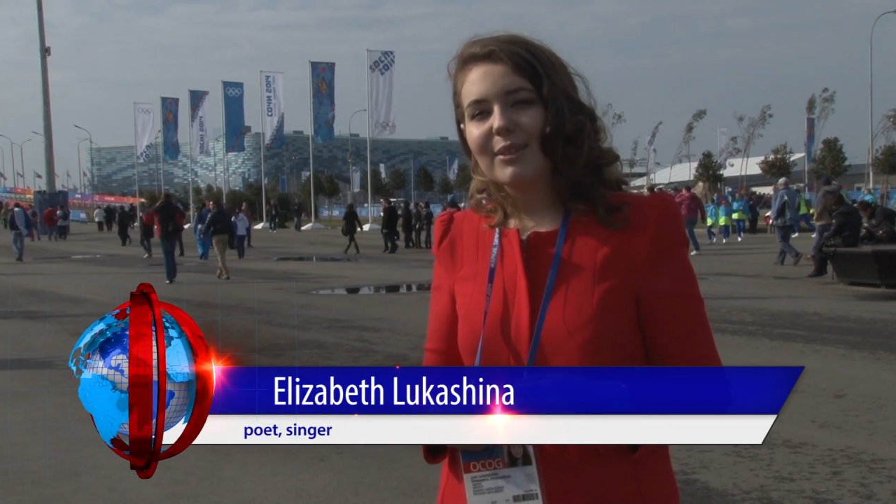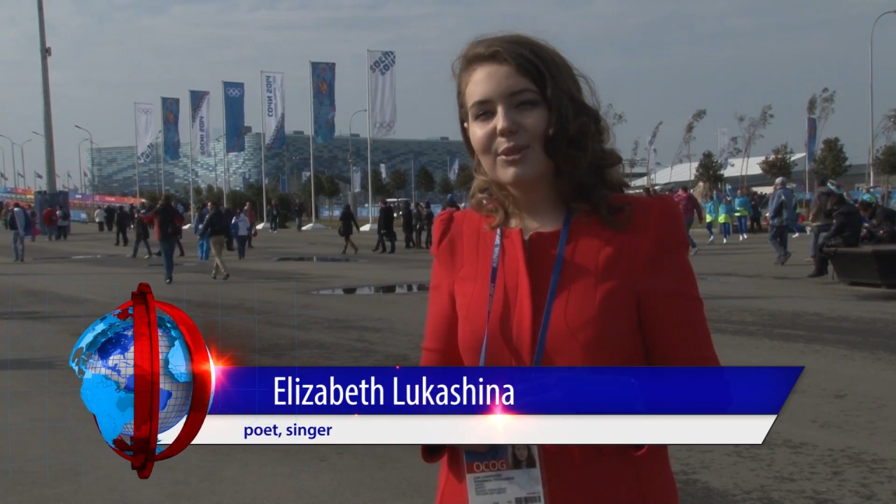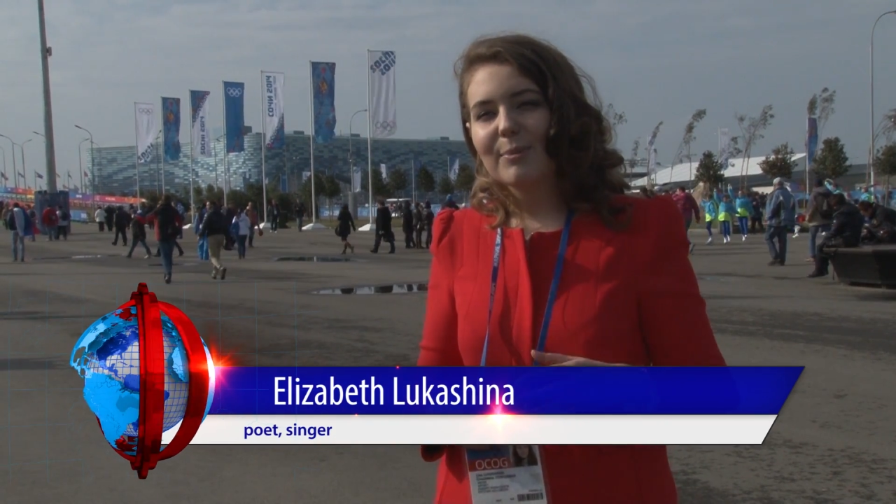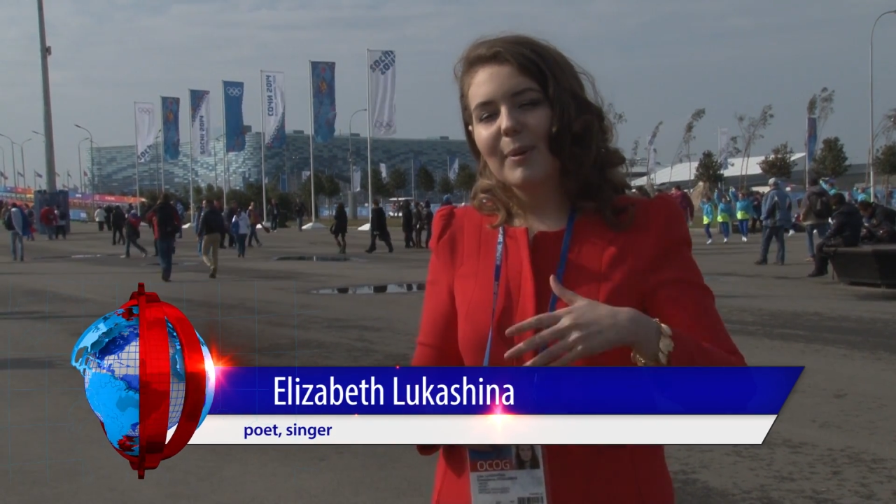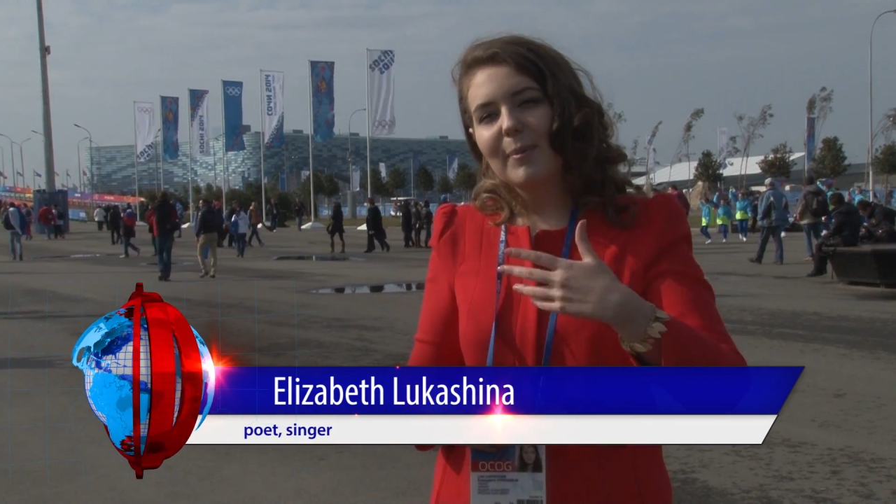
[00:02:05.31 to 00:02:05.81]

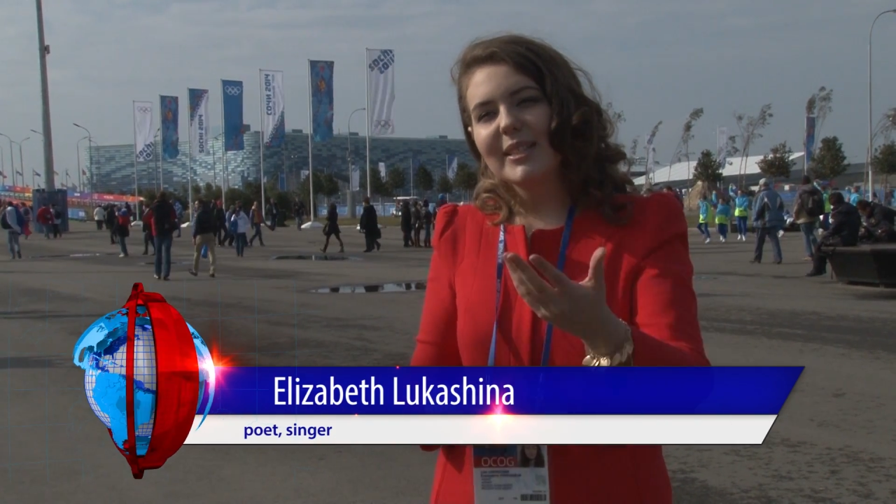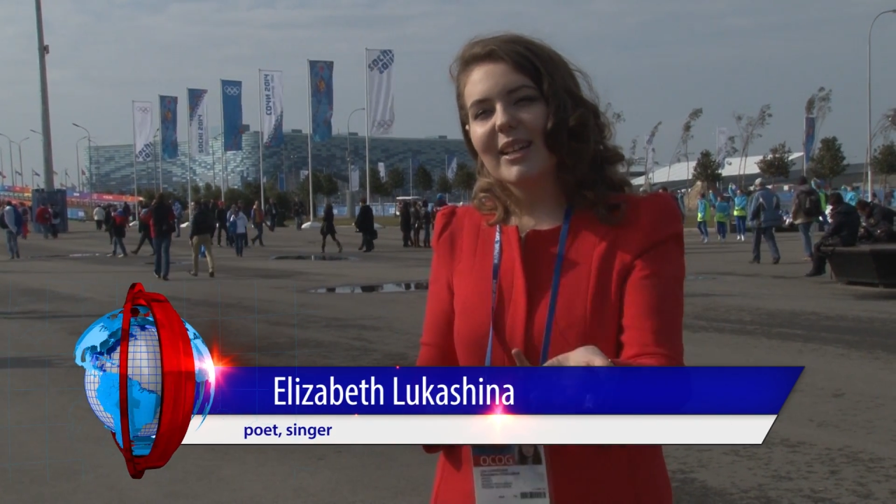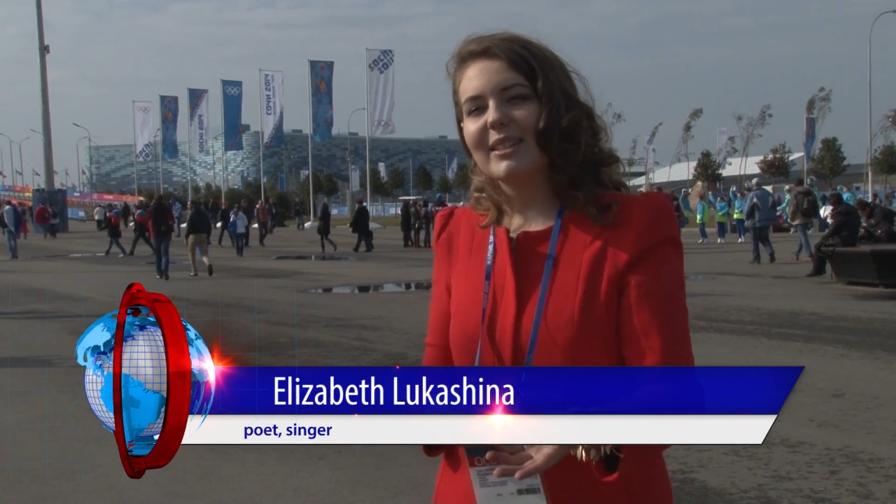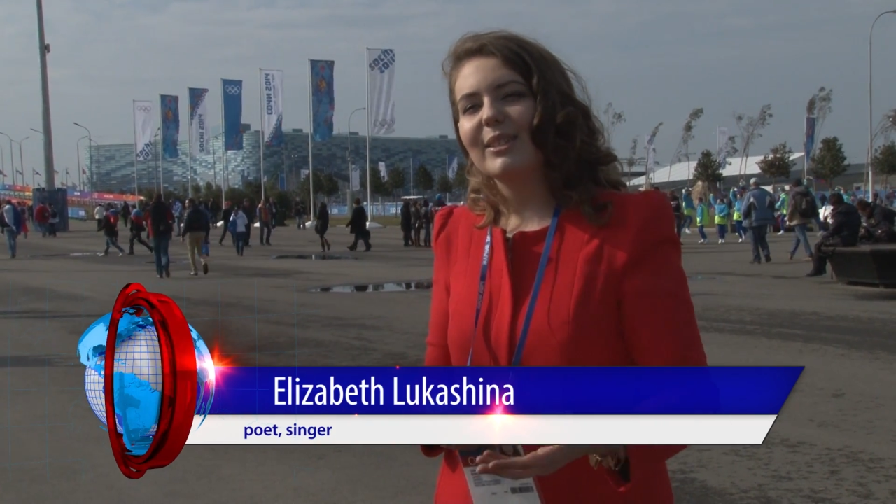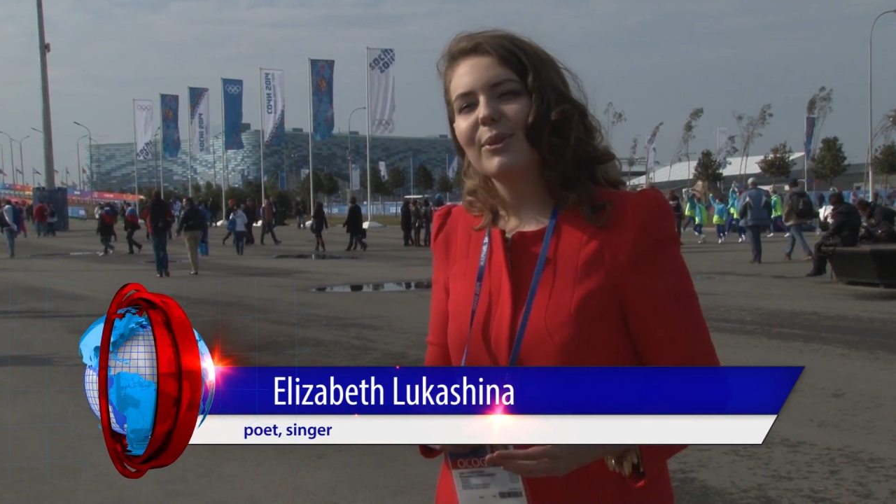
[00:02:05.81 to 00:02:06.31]
and this
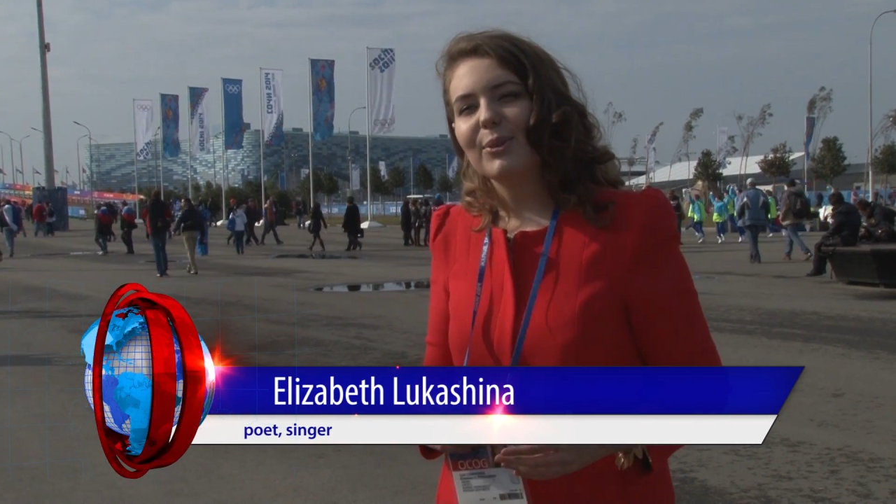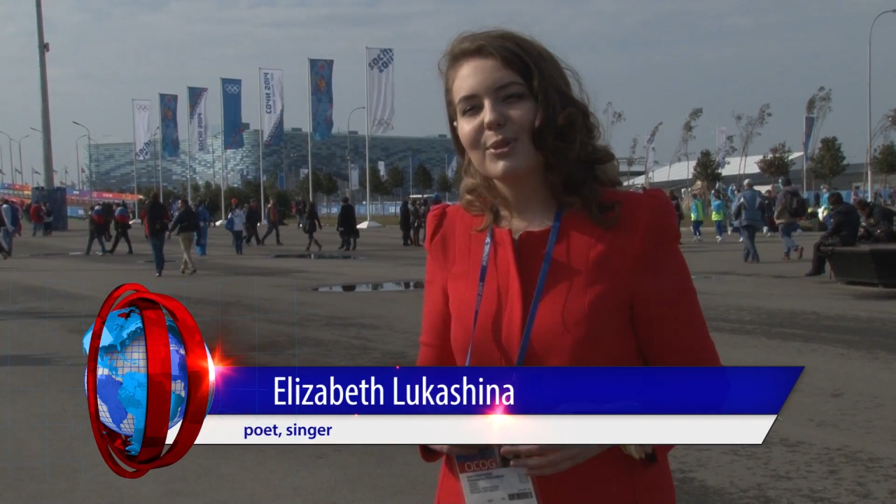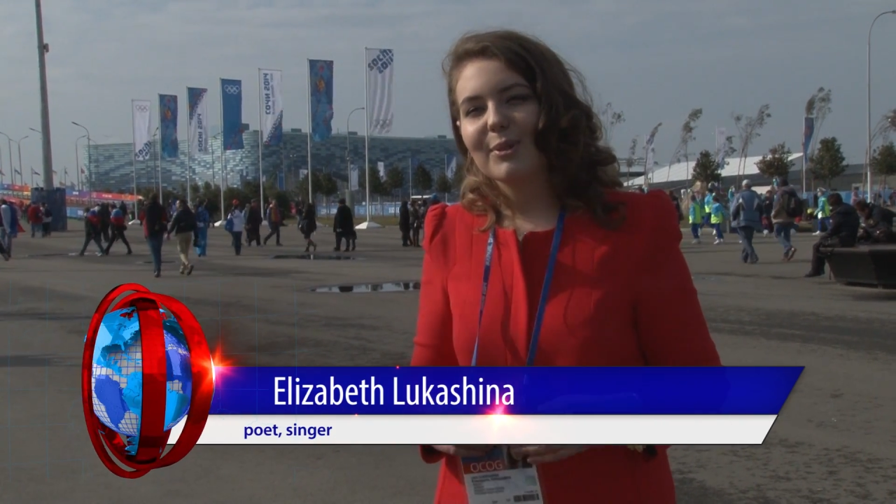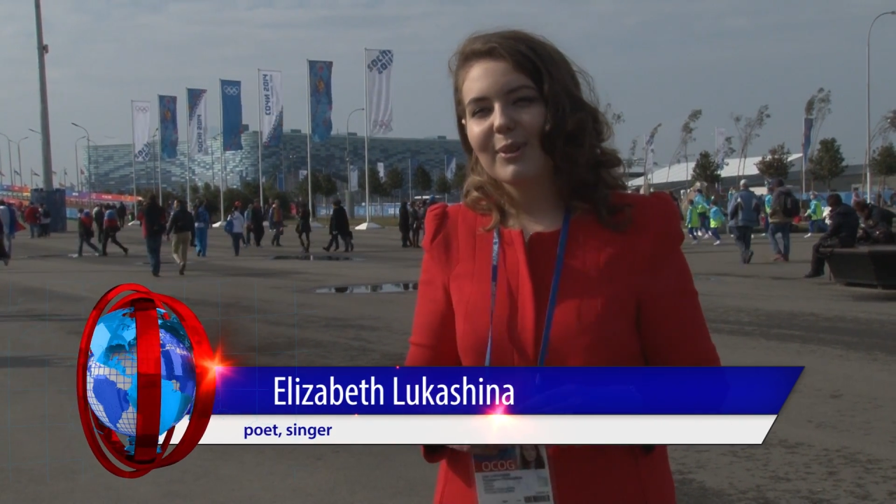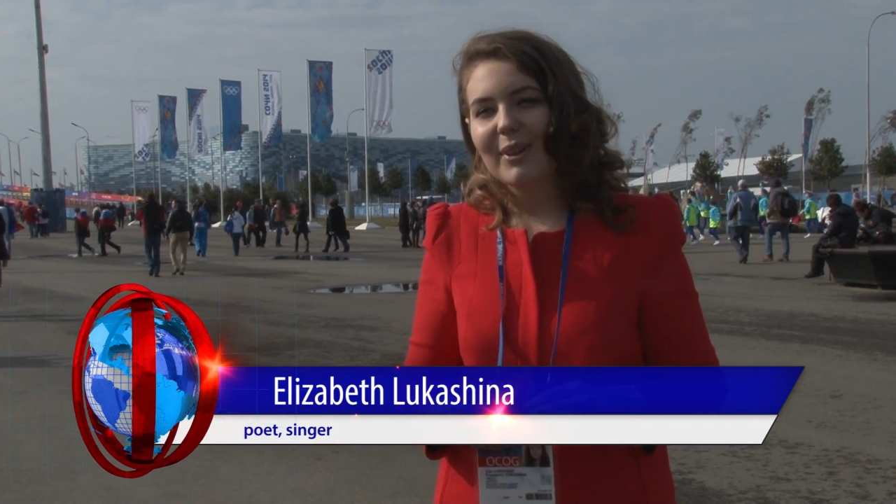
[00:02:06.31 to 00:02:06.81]
helped me to
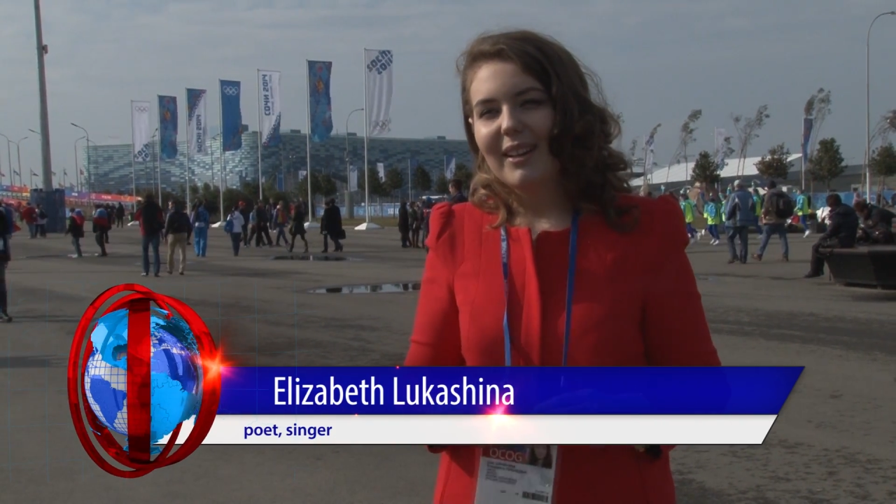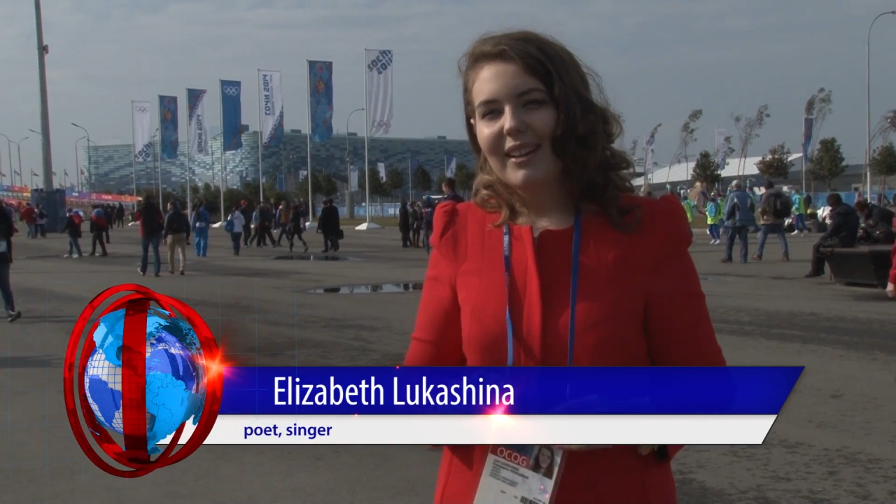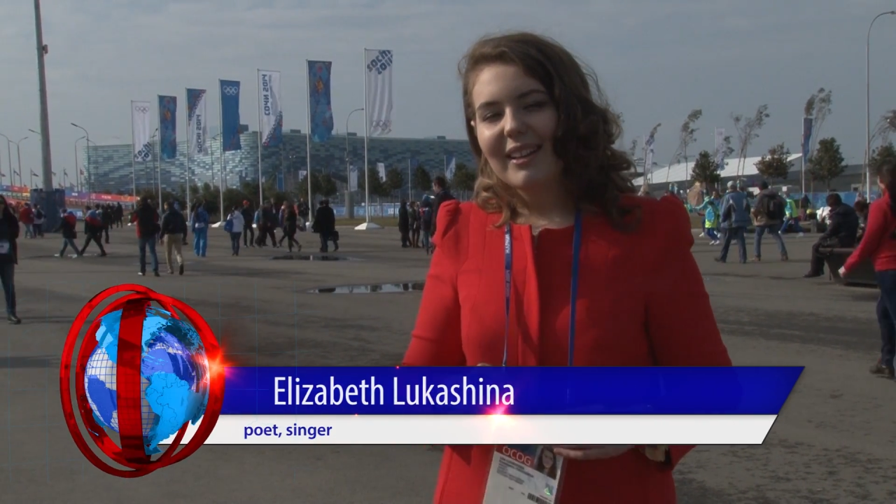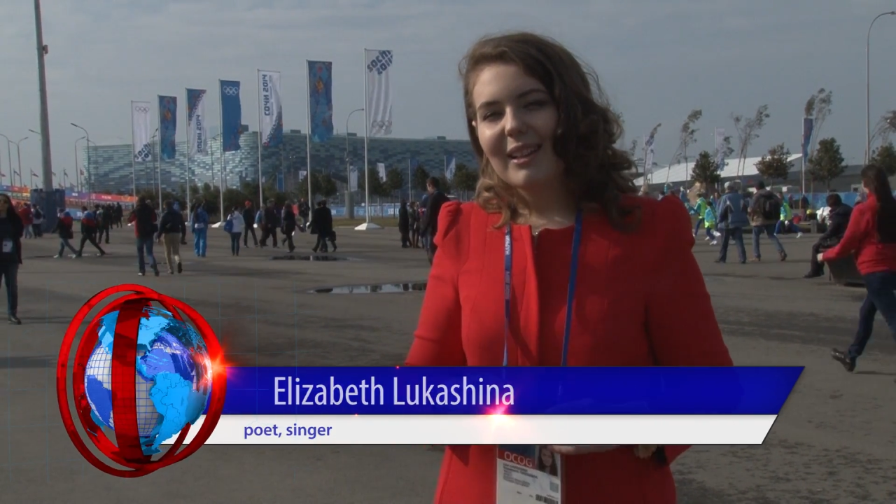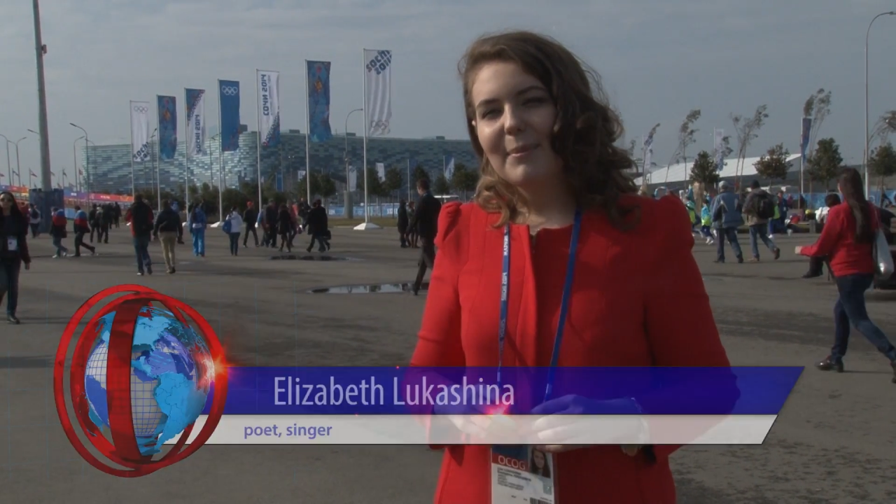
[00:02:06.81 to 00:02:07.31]
create this
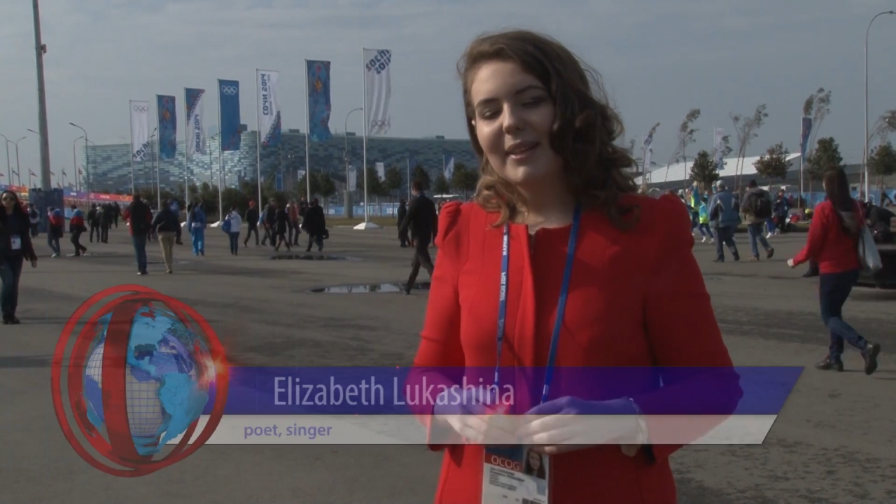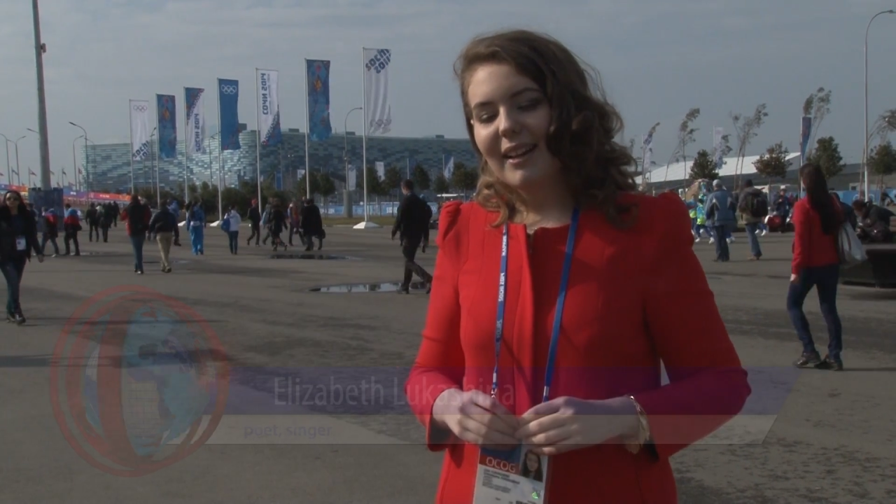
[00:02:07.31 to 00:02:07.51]
thing.